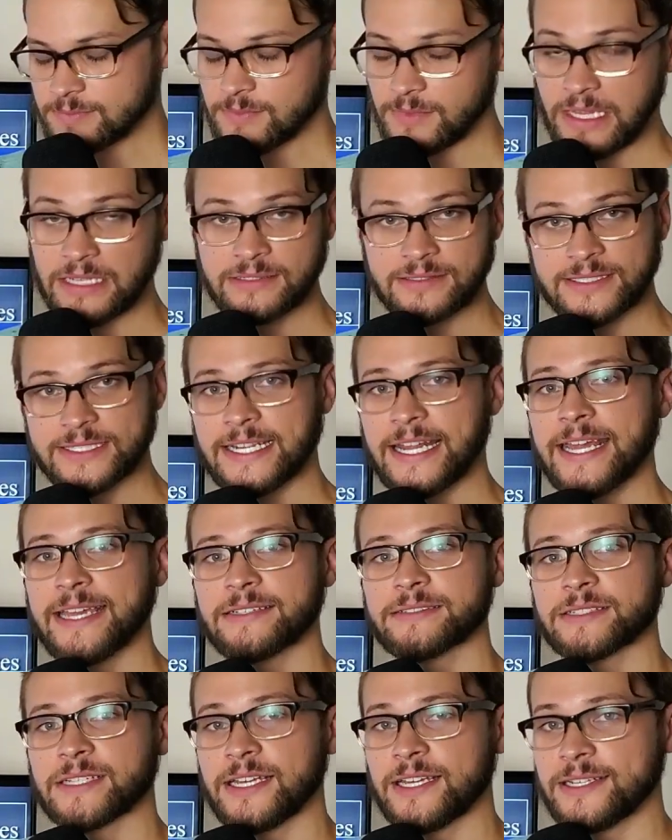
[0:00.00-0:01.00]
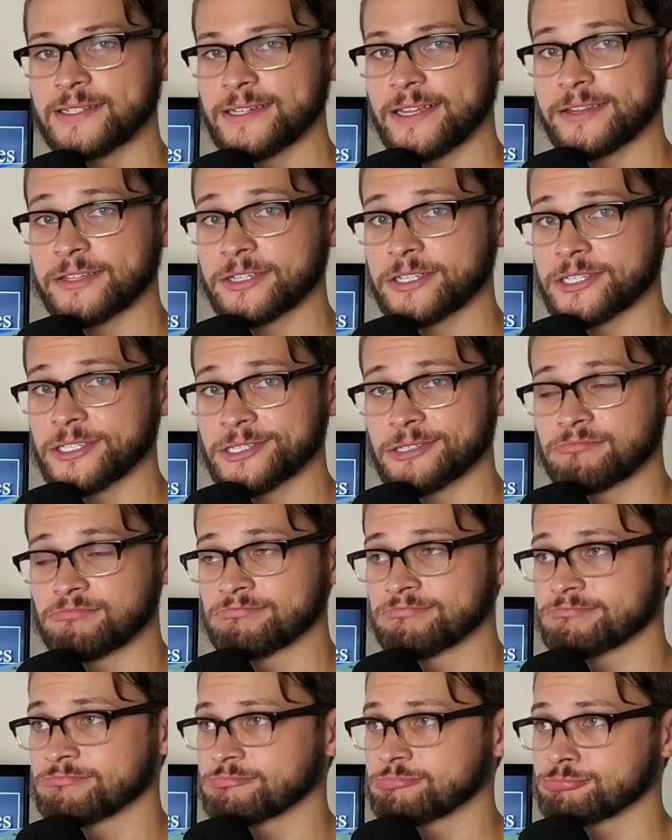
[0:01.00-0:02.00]
today another
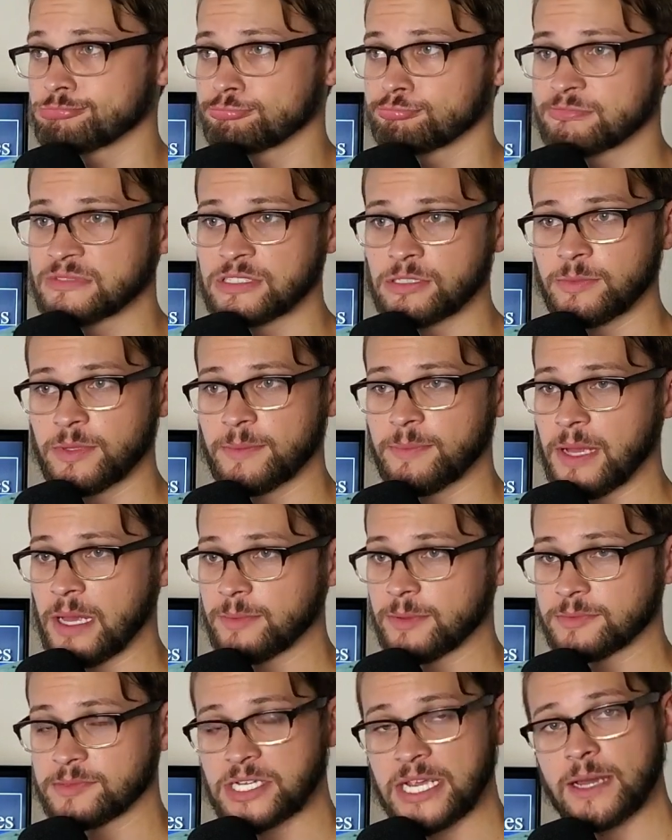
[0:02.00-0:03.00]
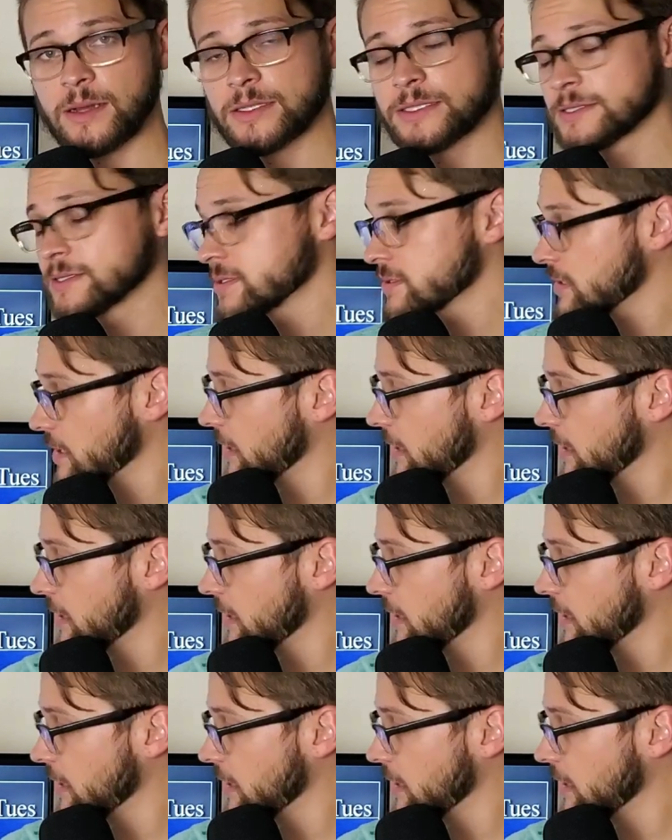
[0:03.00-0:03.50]
little bit of pop-up showers